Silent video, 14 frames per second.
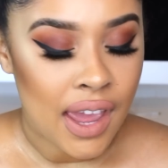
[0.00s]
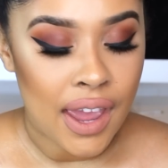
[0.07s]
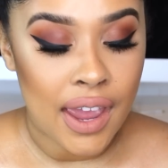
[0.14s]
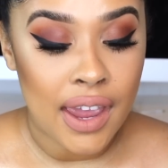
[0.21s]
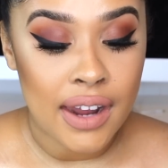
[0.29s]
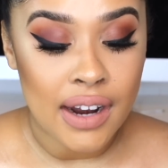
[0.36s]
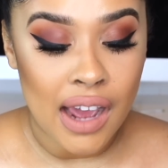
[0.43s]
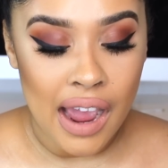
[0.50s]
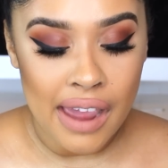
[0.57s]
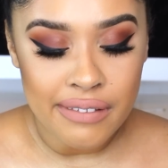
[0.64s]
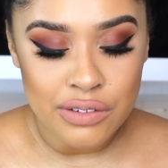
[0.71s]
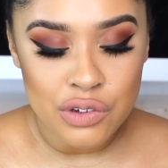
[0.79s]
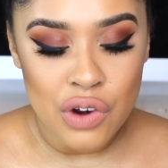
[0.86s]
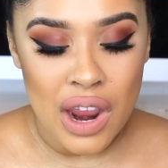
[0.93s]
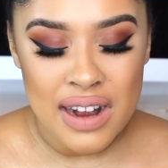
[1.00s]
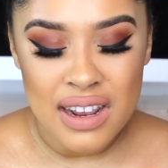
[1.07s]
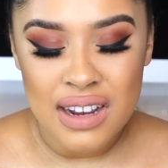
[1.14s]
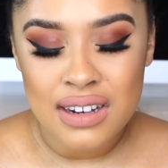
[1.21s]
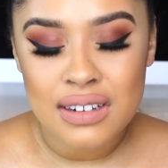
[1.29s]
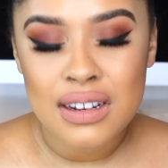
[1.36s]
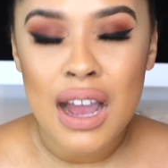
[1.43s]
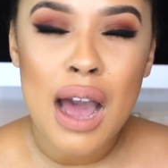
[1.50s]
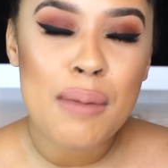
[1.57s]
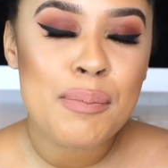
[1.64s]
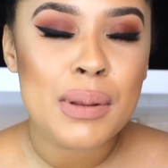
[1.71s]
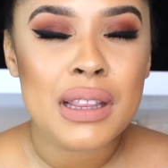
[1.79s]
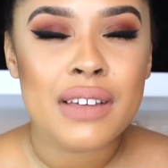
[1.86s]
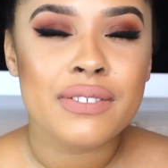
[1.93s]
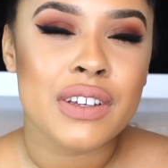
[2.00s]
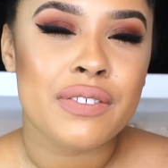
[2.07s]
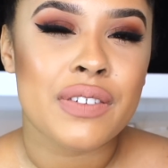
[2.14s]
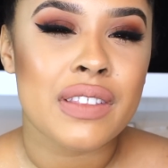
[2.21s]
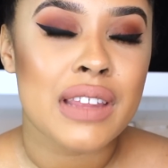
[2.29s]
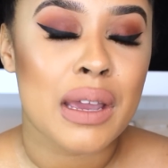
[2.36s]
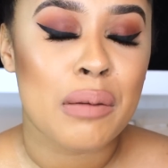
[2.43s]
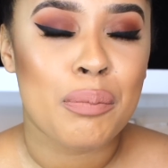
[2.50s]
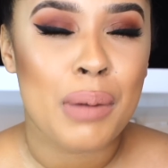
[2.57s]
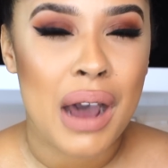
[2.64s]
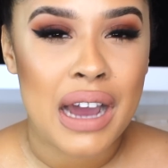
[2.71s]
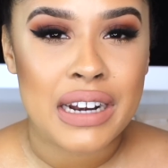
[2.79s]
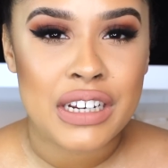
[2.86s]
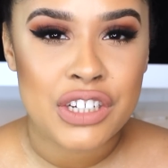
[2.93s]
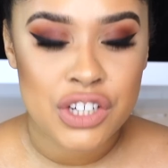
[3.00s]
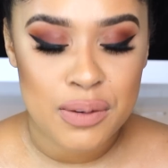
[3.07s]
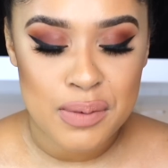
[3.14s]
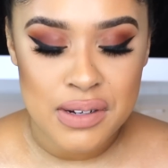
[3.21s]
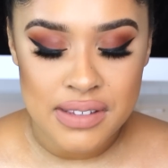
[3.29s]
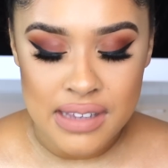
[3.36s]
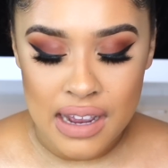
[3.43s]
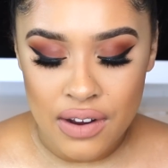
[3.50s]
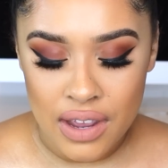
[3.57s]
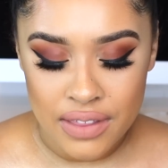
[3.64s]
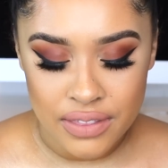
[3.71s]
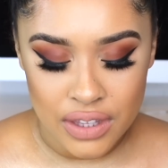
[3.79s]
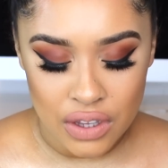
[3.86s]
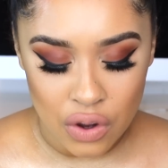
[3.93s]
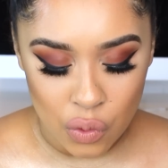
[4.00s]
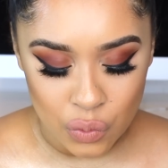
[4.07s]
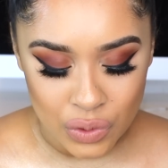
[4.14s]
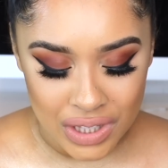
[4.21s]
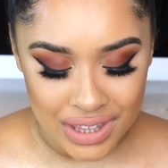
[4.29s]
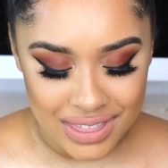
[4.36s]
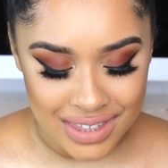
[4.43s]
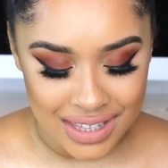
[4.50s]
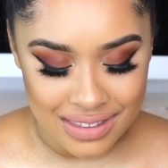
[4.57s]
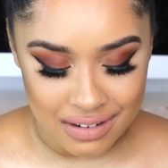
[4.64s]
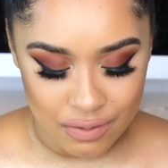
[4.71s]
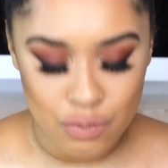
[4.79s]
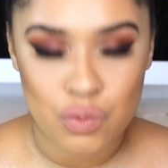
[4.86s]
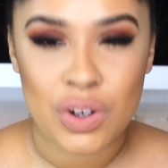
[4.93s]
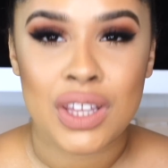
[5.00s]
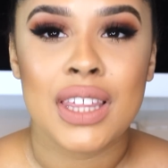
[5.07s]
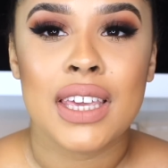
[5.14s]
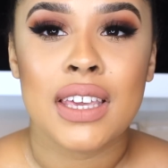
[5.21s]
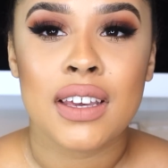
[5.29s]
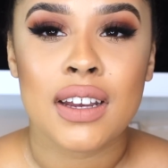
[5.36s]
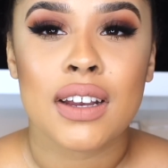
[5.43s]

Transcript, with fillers: And I've tried a couple of different like body shimmers out and the only thing that really